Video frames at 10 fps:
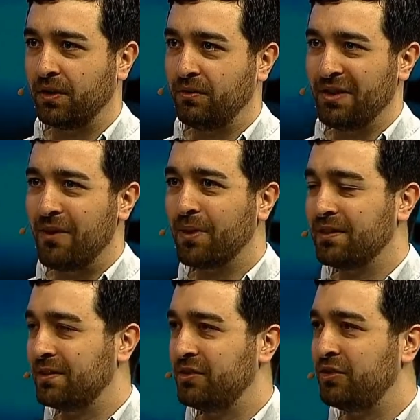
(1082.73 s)
I want
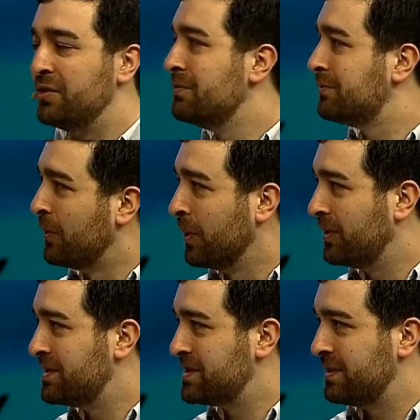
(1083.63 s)
to zoom forward
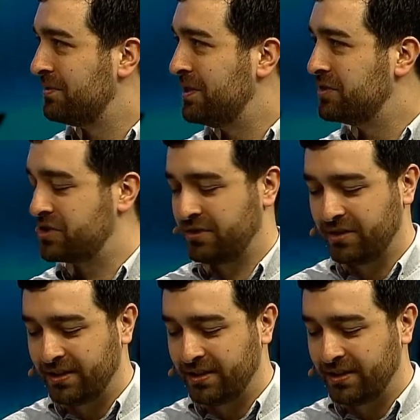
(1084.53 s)
into the future.